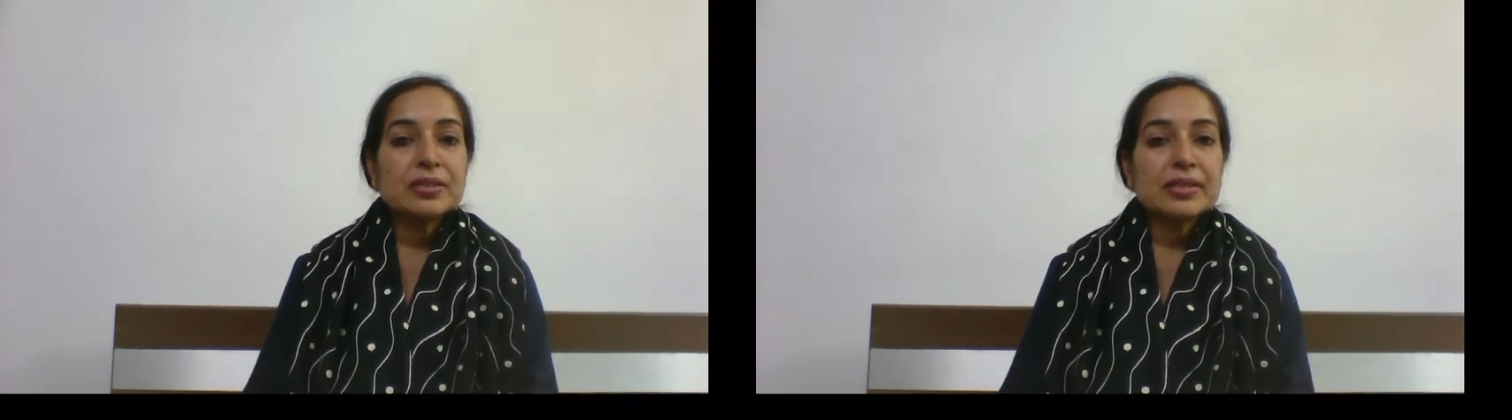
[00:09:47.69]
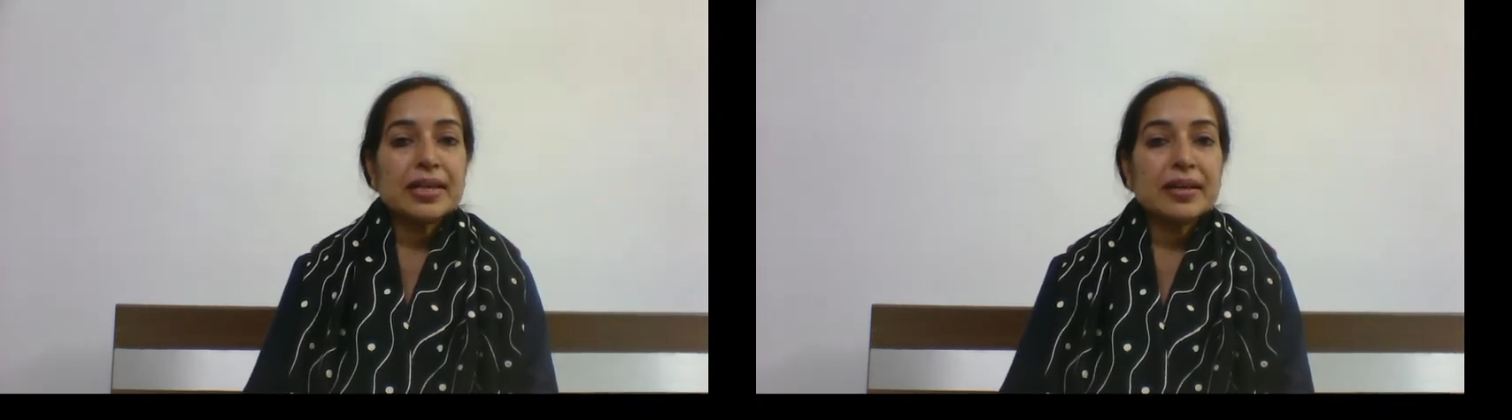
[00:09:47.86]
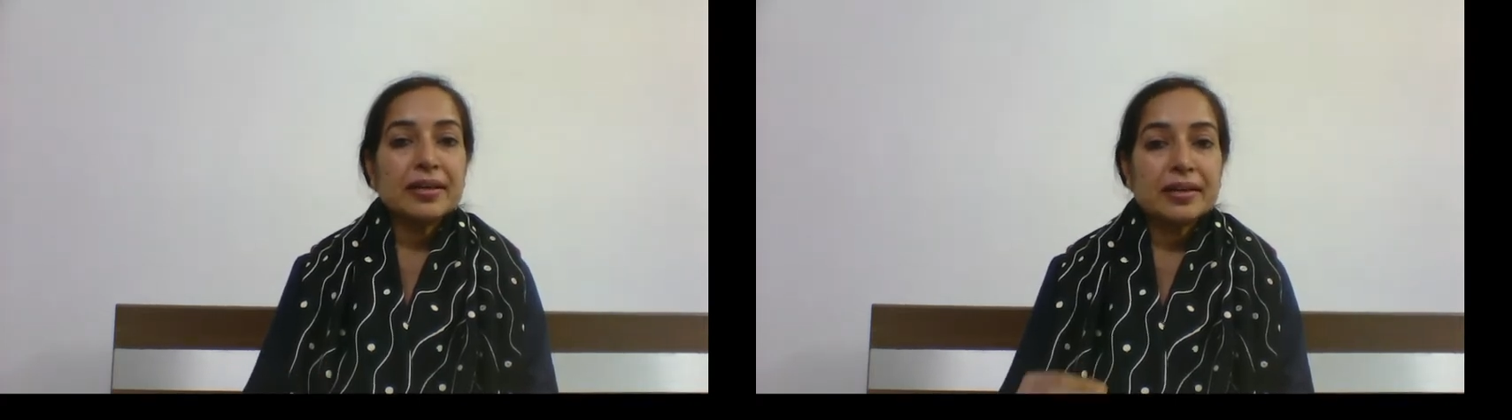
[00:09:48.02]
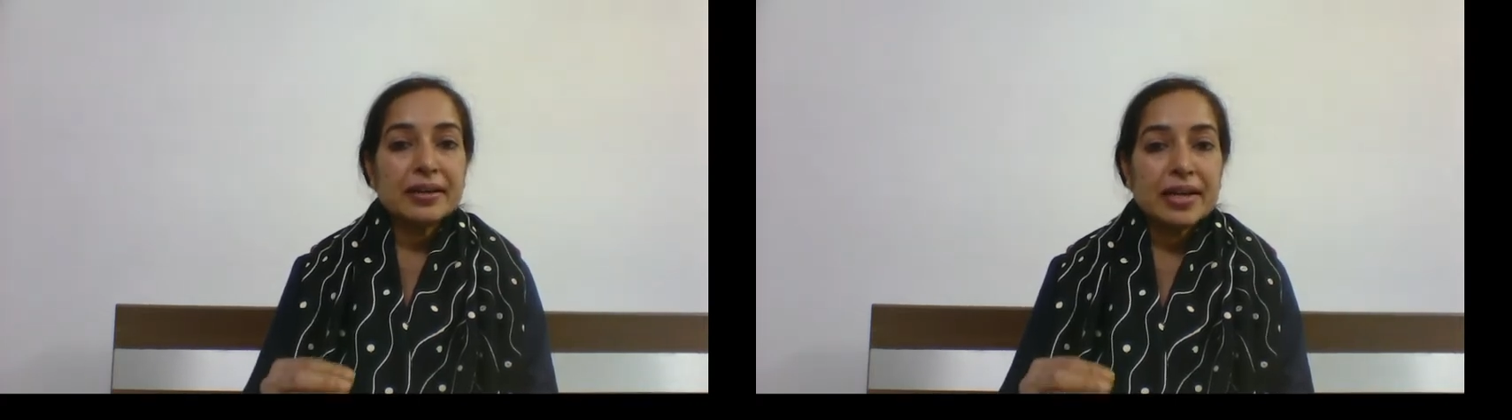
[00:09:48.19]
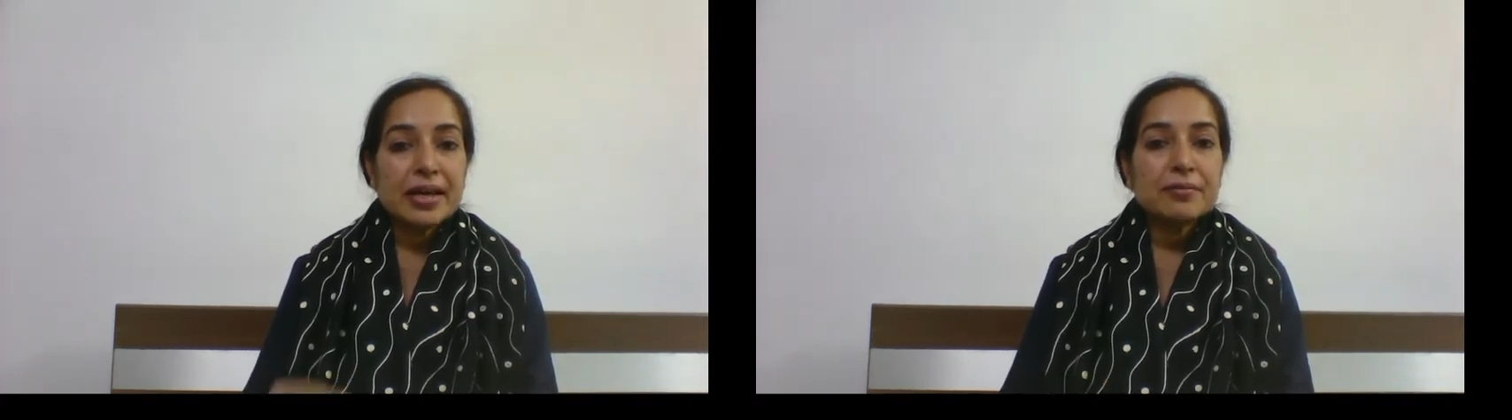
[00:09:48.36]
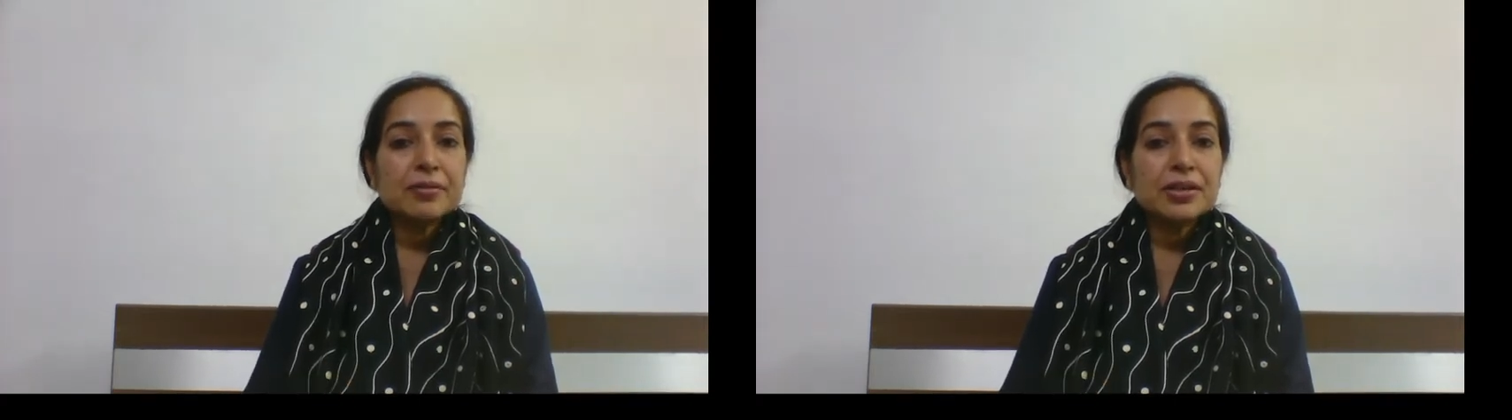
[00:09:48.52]
can
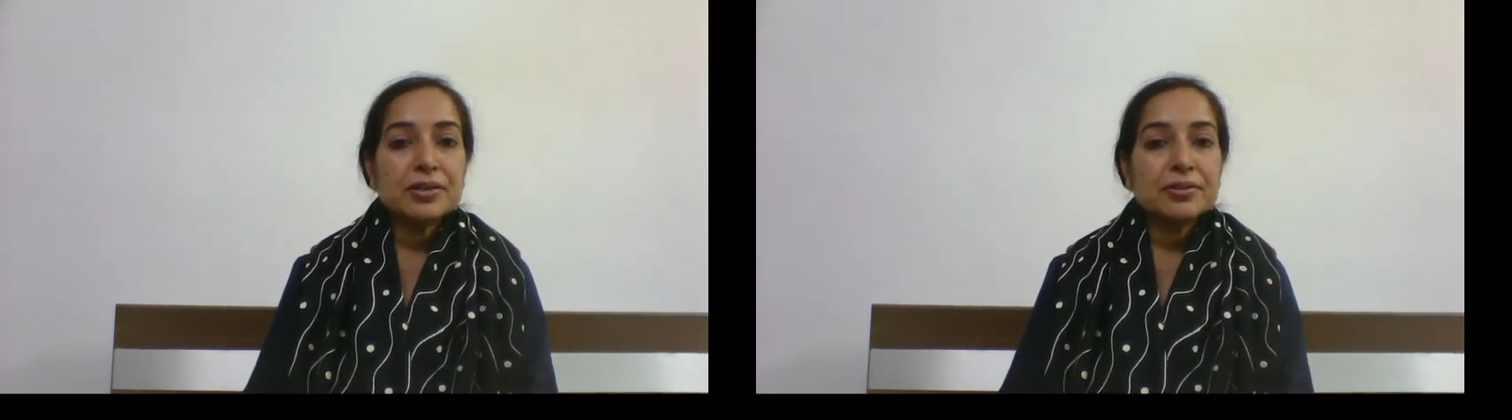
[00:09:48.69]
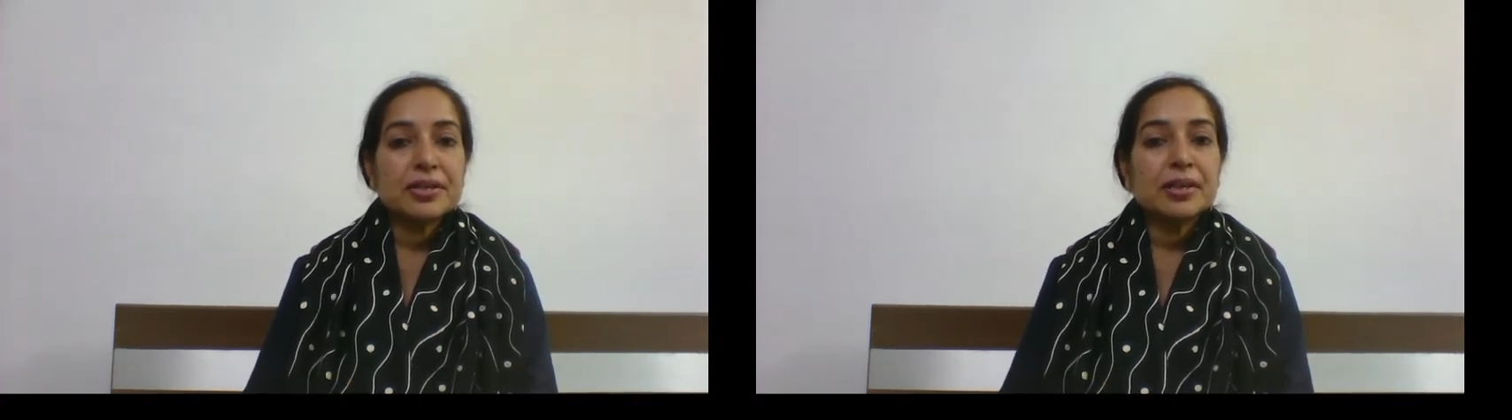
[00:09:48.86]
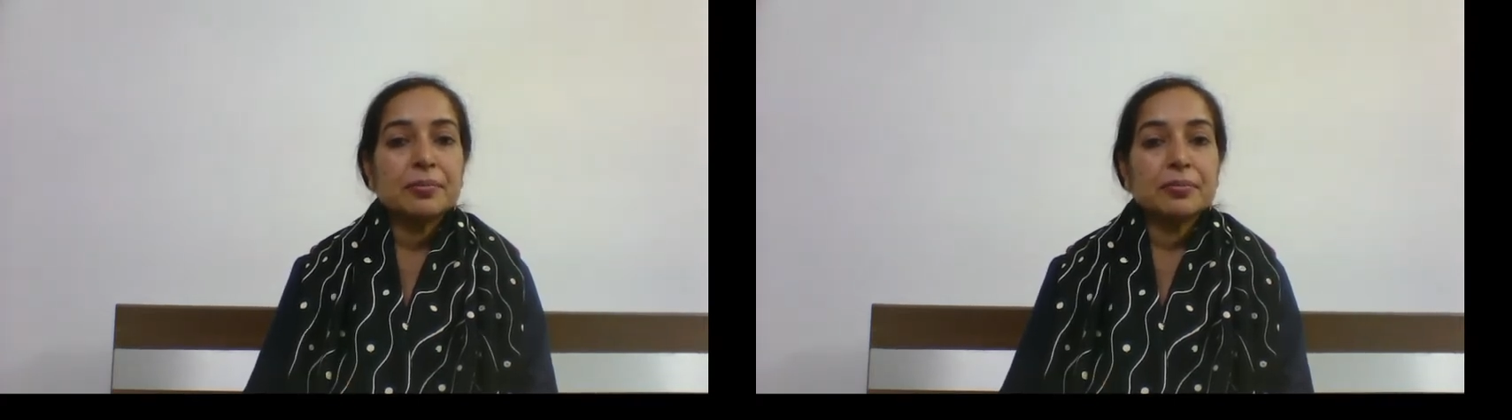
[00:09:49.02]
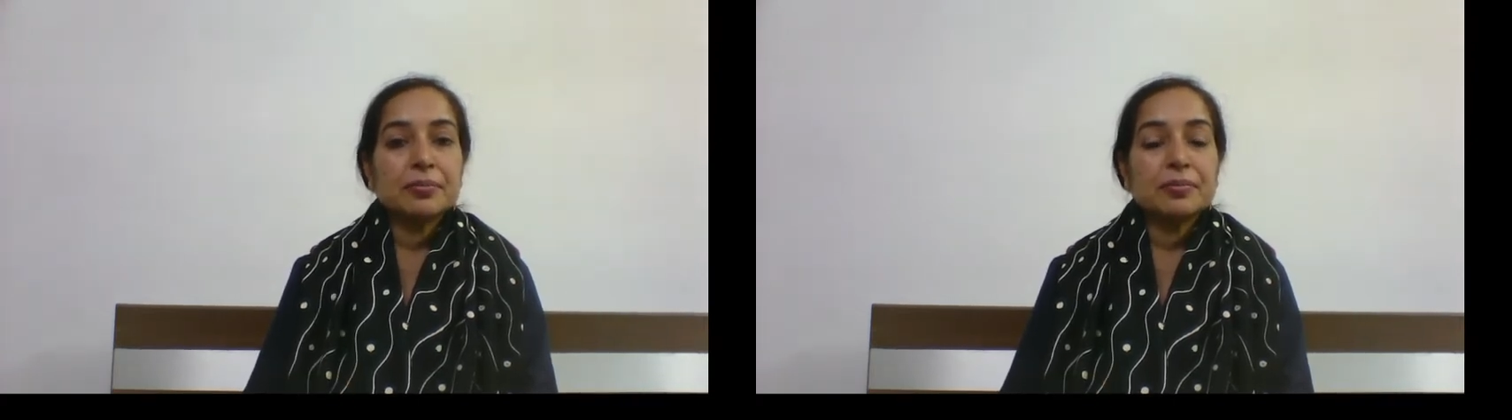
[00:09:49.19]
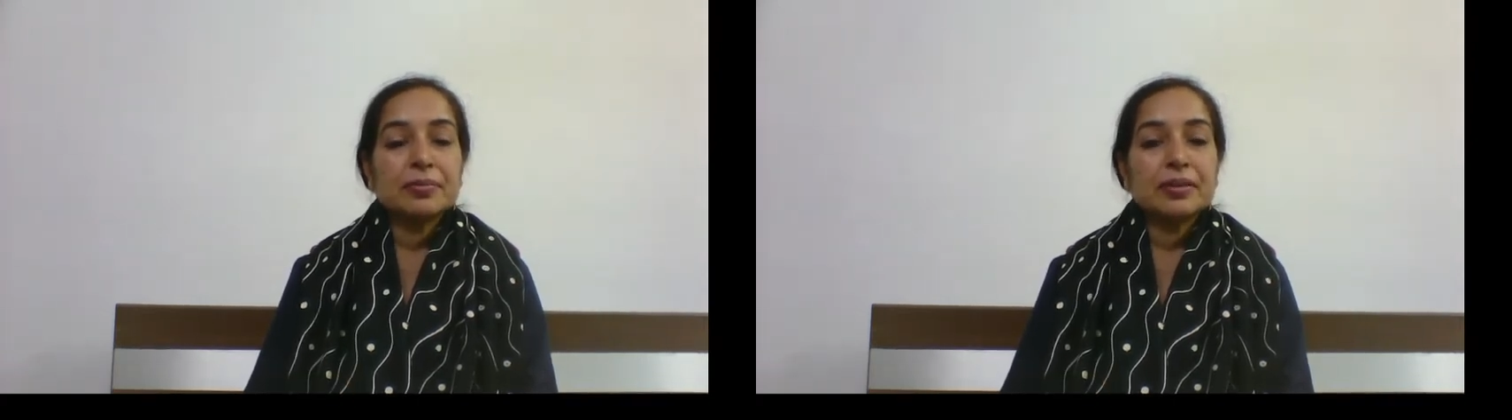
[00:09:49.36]
never dream,